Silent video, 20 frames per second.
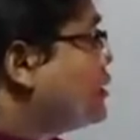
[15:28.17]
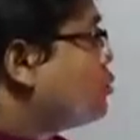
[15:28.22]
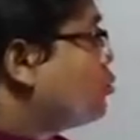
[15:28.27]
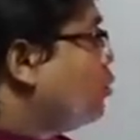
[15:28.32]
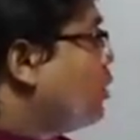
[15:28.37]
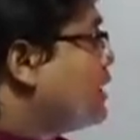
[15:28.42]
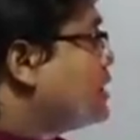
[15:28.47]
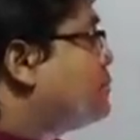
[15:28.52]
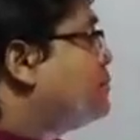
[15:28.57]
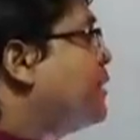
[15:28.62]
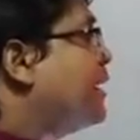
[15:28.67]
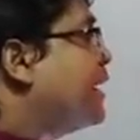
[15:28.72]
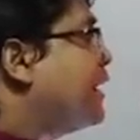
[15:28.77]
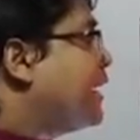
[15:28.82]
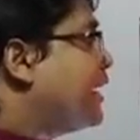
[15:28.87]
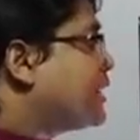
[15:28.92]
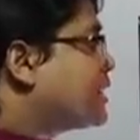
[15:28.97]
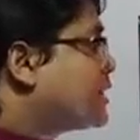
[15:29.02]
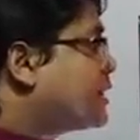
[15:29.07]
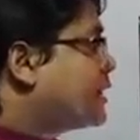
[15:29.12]
knowledge
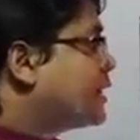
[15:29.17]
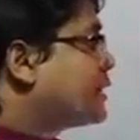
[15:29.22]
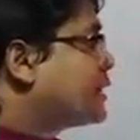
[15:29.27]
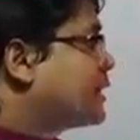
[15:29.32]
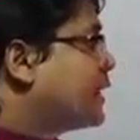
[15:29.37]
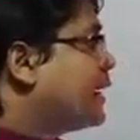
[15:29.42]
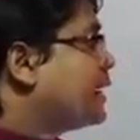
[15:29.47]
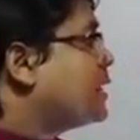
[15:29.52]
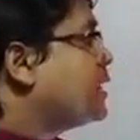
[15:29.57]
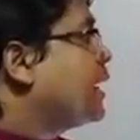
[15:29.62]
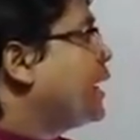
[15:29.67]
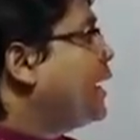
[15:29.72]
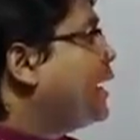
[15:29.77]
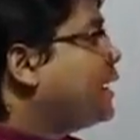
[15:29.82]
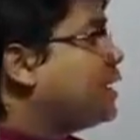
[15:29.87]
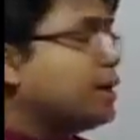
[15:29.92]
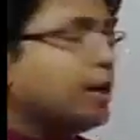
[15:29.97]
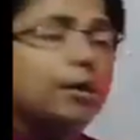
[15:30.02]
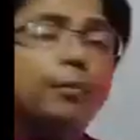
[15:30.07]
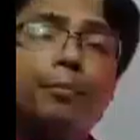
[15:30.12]
very
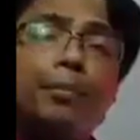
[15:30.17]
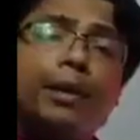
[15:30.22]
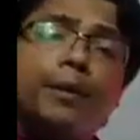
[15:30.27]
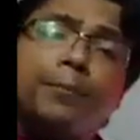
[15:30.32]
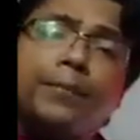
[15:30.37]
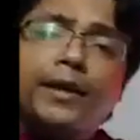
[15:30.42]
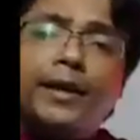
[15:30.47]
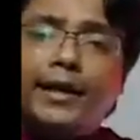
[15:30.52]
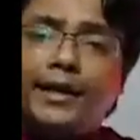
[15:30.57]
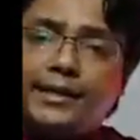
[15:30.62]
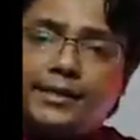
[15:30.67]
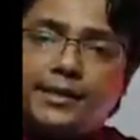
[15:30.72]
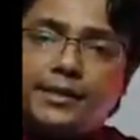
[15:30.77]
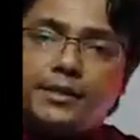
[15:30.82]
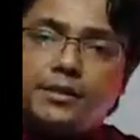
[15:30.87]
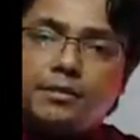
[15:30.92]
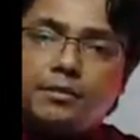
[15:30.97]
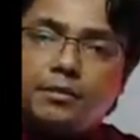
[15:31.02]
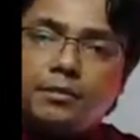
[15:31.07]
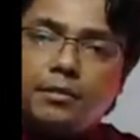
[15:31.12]
restricted in paper
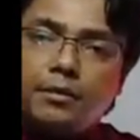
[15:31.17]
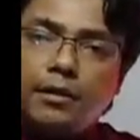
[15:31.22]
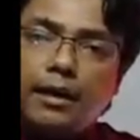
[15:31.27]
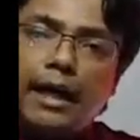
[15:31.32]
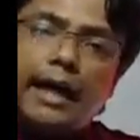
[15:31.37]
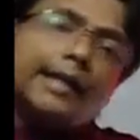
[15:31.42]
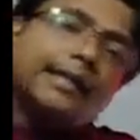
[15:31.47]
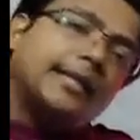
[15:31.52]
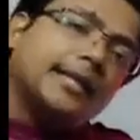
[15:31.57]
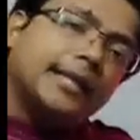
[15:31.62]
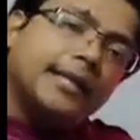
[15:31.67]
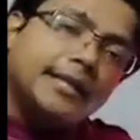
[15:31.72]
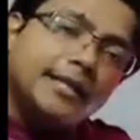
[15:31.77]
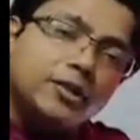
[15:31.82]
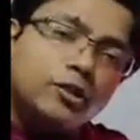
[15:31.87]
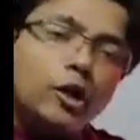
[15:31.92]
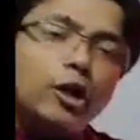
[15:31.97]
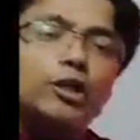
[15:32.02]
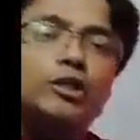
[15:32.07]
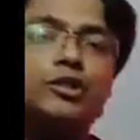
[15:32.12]
age? I
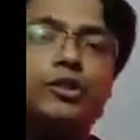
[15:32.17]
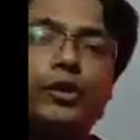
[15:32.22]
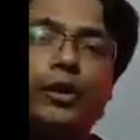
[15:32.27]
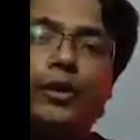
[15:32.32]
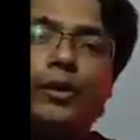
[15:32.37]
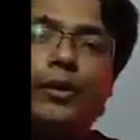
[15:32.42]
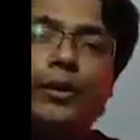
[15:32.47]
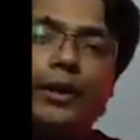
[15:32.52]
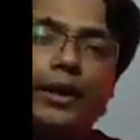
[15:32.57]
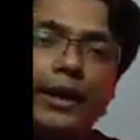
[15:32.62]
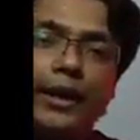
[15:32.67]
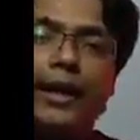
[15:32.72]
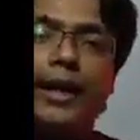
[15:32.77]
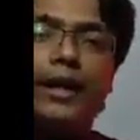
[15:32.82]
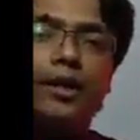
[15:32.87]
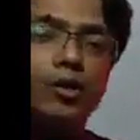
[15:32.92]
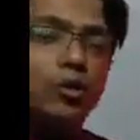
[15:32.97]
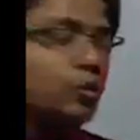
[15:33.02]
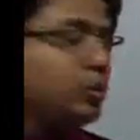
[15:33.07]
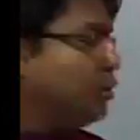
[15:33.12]
think it is also
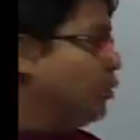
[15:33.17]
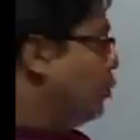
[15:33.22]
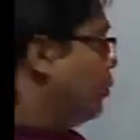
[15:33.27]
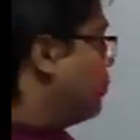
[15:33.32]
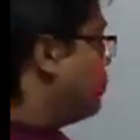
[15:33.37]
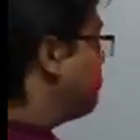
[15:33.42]
clear to